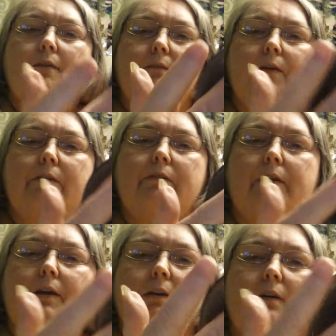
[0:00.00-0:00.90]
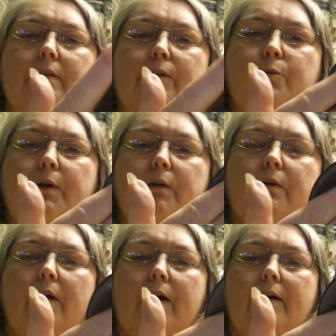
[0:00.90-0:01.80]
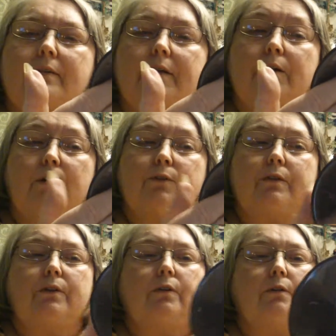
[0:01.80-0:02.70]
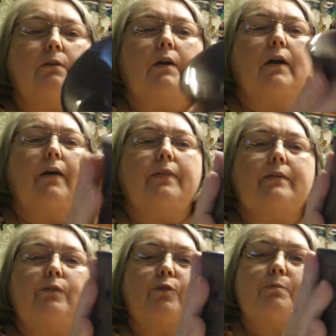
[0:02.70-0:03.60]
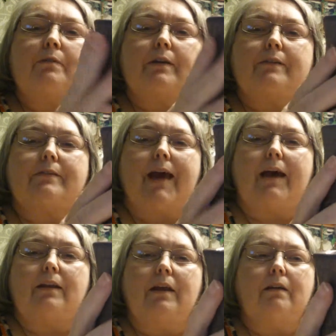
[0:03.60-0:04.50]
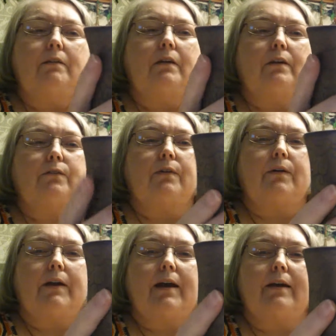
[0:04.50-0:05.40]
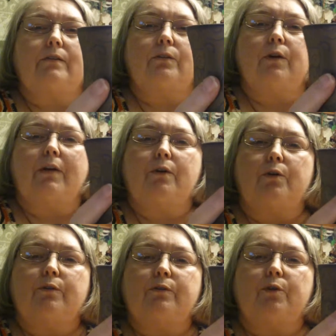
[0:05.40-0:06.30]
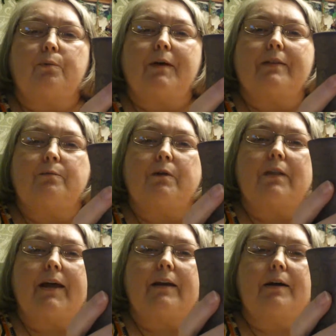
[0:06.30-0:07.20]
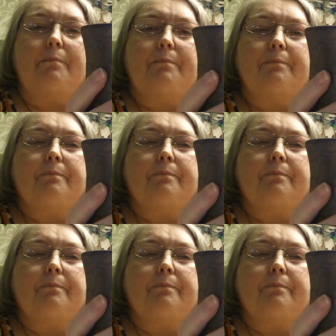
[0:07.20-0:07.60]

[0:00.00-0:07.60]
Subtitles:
Very slick, because that's where your scent goes into. This is almost like a satiny. It's very nice. And you have the holes that go around that will light up.